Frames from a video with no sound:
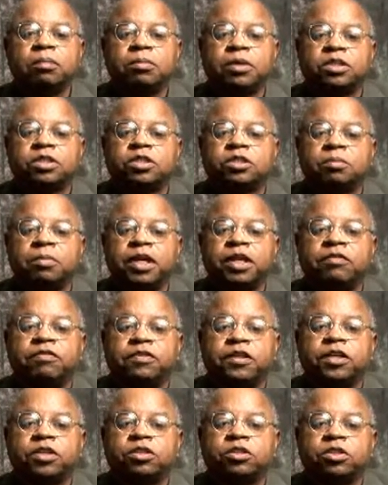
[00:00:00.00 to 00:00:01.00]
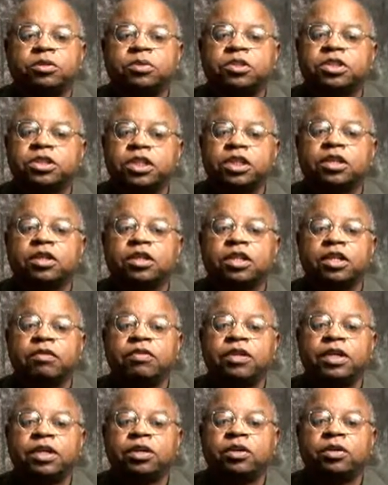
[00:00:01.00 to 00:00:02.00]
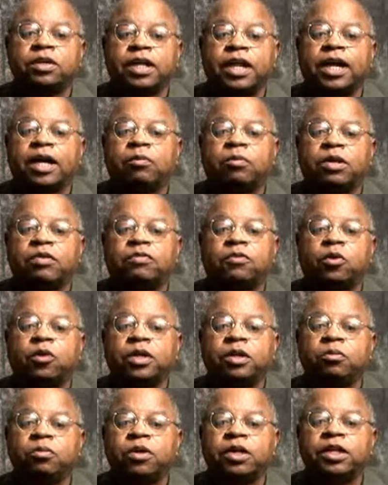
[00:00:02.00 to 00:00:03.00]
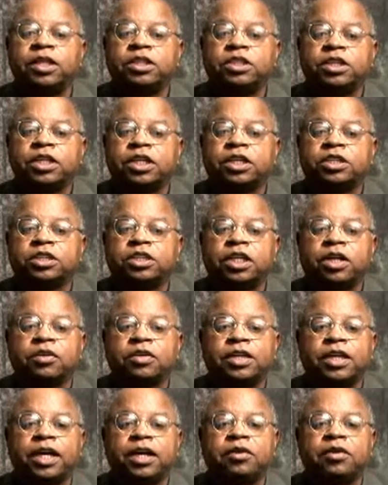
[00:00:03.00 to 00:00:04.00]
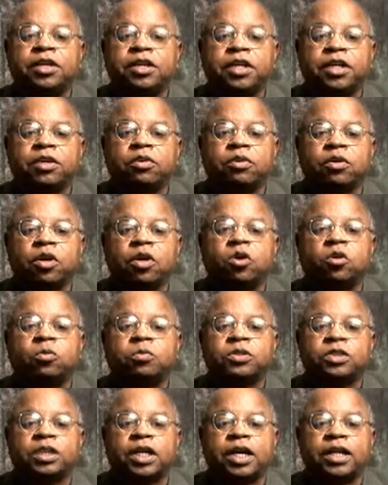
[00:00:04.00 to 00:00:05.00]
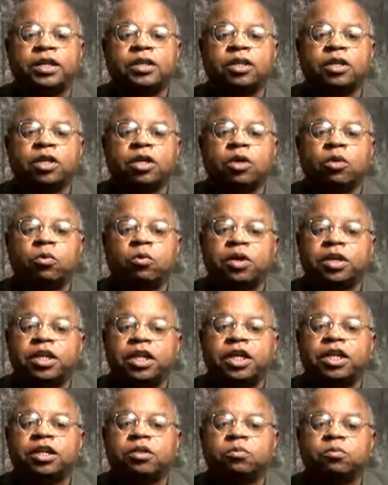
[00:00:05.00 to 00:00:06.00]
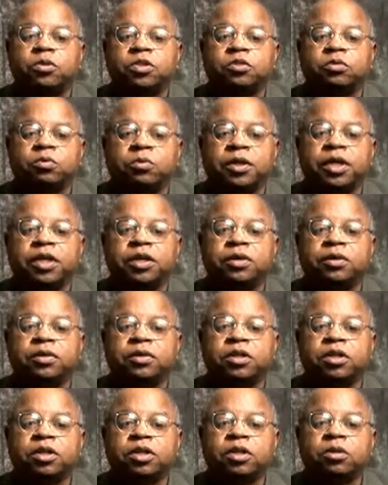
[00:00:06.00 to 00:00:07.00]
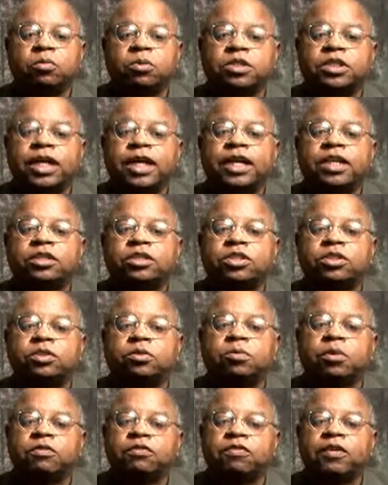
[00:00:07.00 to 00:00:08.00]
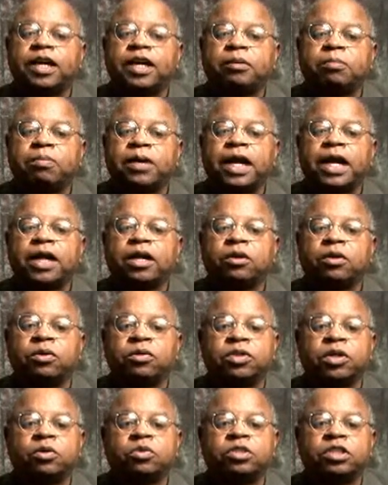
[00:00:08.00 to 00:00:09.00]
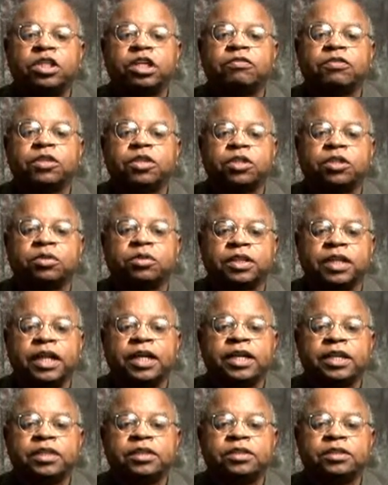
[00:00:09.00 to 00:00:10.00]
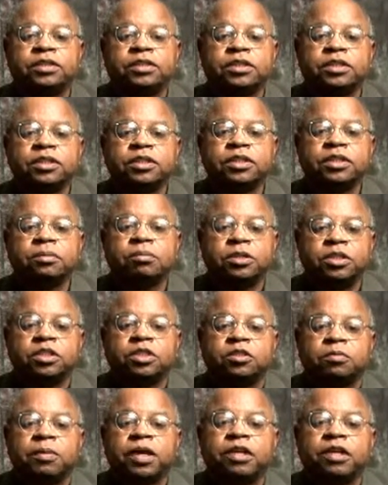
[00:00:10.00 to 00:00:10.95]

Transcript: Mrs. Mayfield, who is still living on Highway 41 in Chickasaw County near her home site where Kenneth was reared, was asked to reflect back on those difficult days. Mrs.